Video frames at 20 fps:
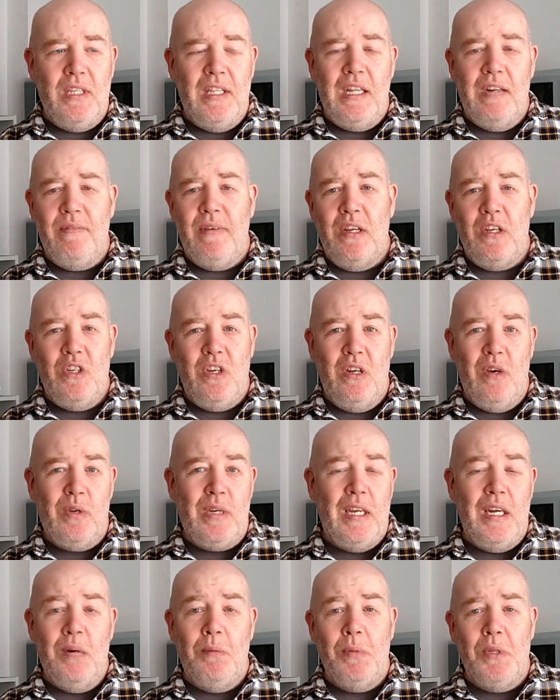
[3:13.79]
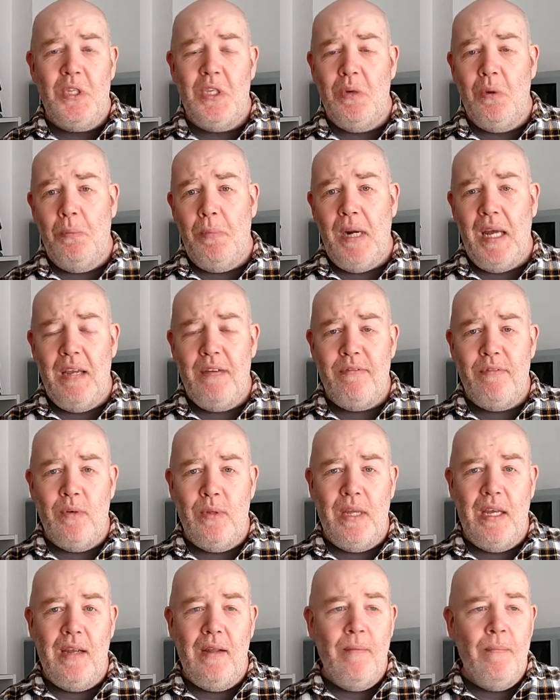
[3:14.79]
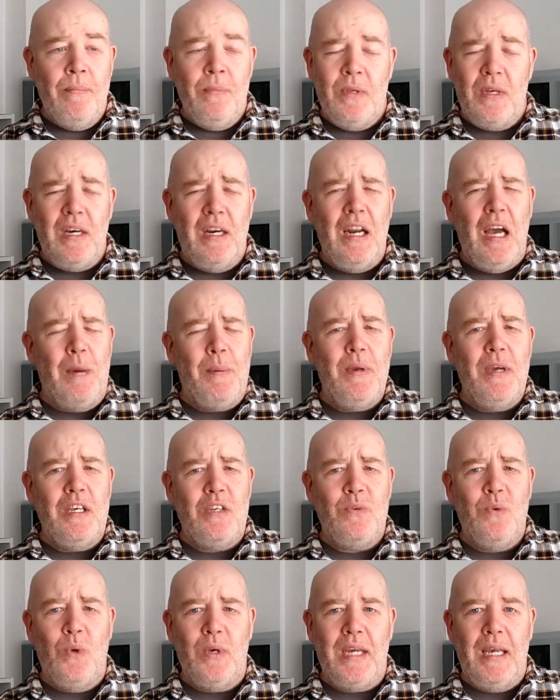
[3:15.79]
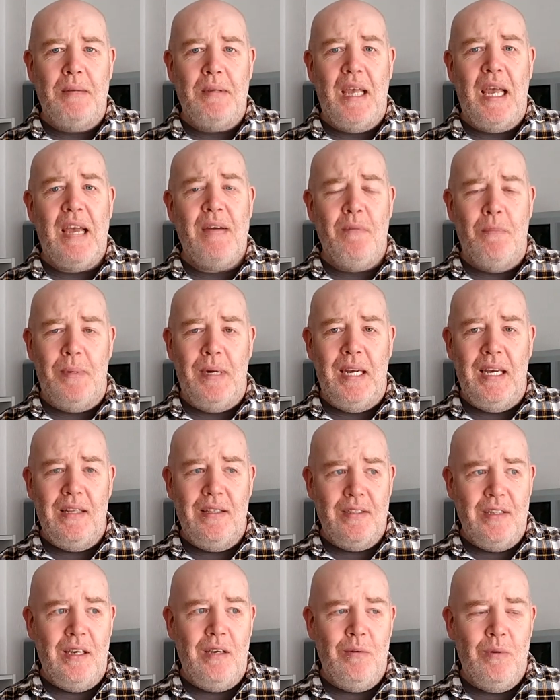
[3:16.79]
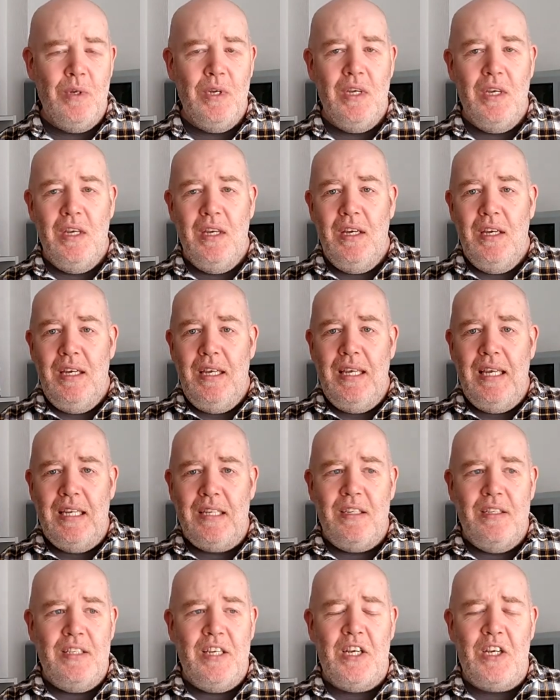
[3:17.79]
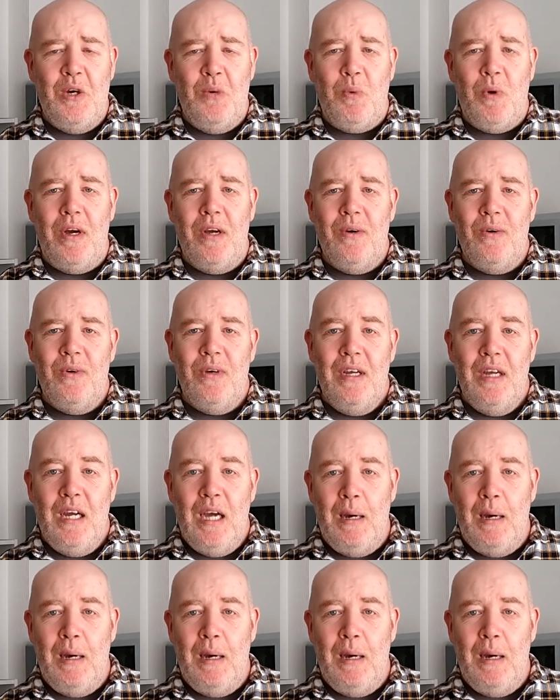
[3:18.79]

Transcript: And then eventually I'll get number two and play through that. Got a lot of PS4 games I haven't played. So yeah, it's going to take a while.